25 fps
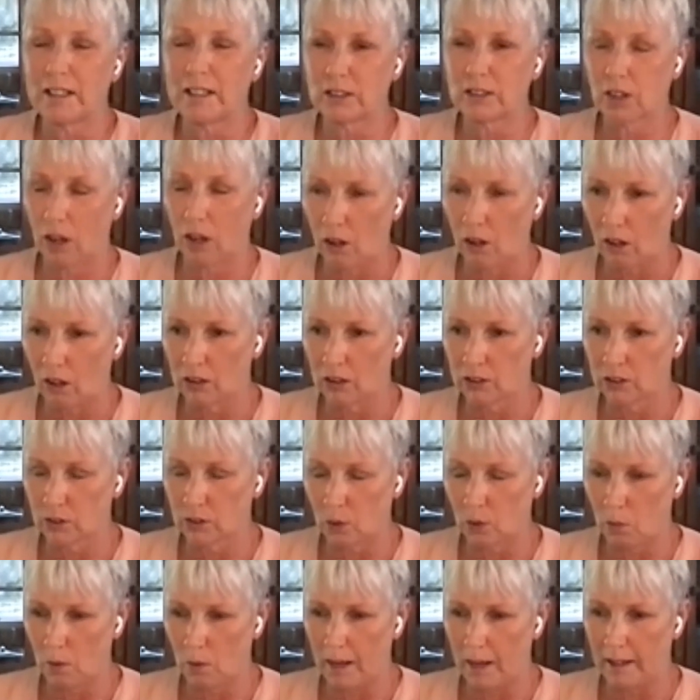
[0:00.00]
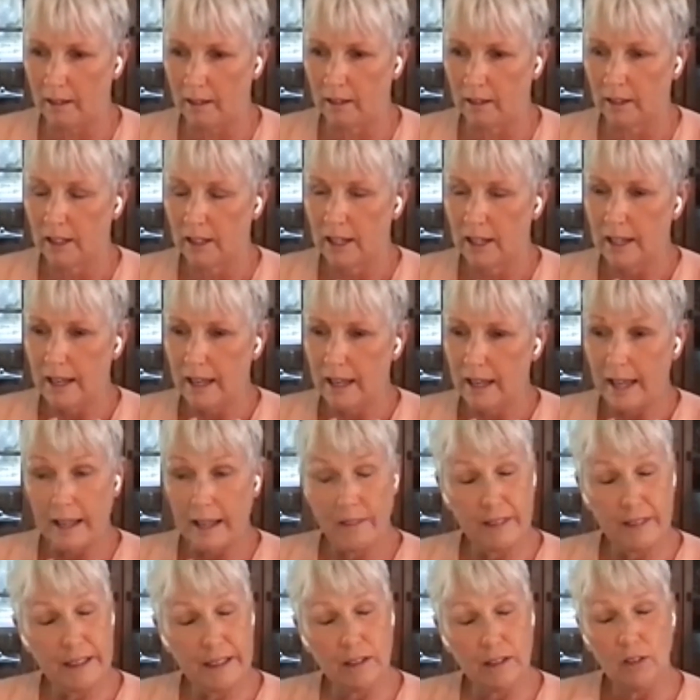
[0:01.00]
us all so well.
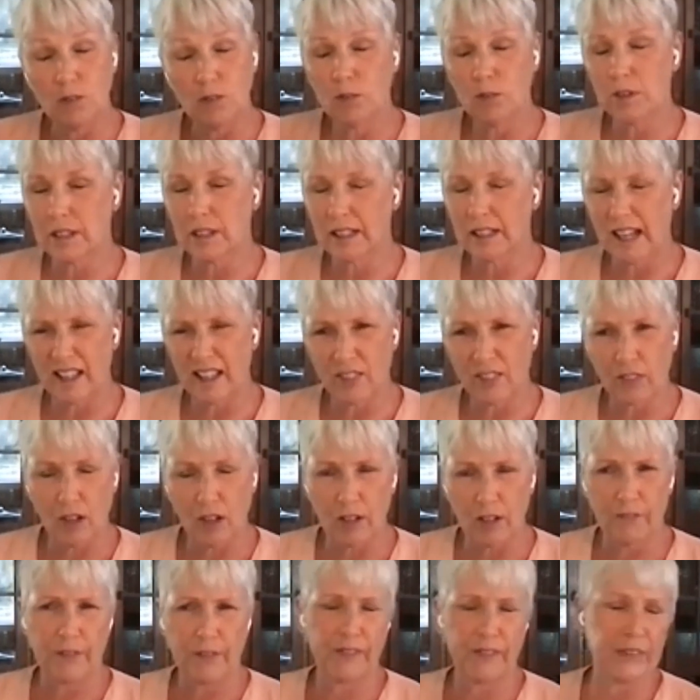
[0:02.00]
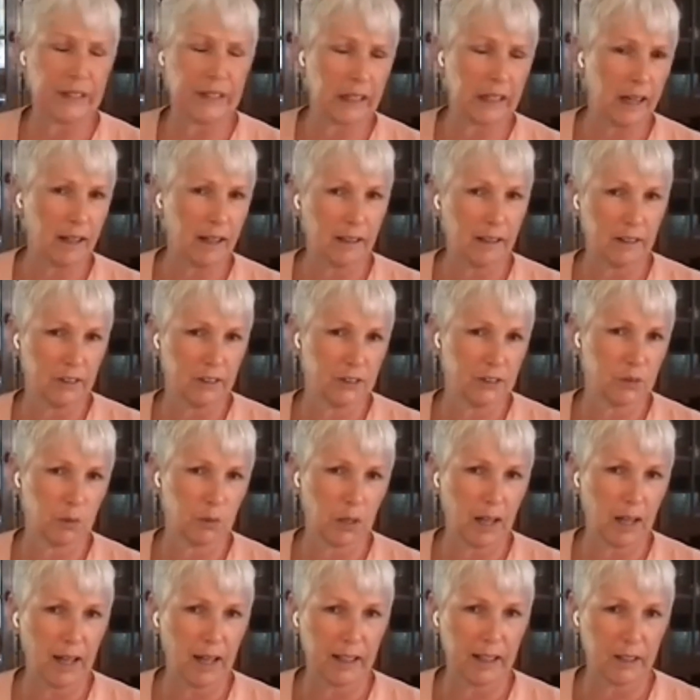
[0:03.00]
And they knew that I thought that the colors
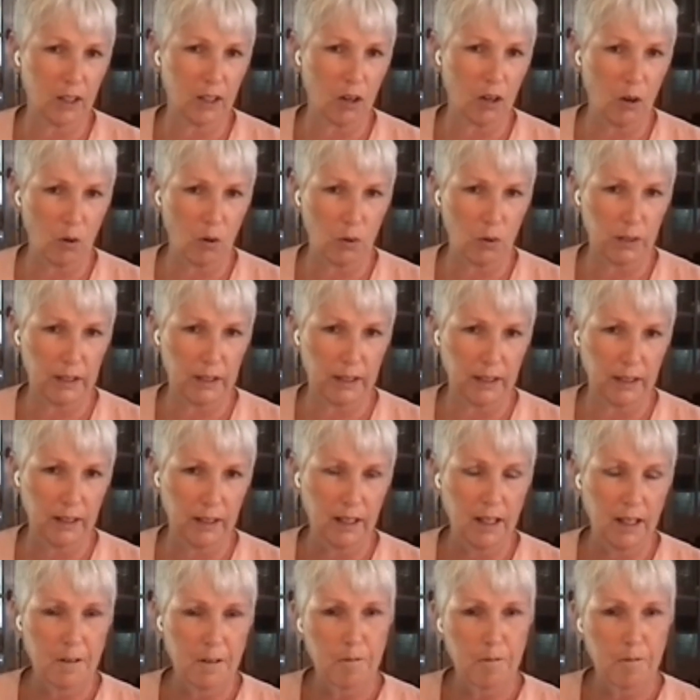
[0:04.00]
were kind of hokey.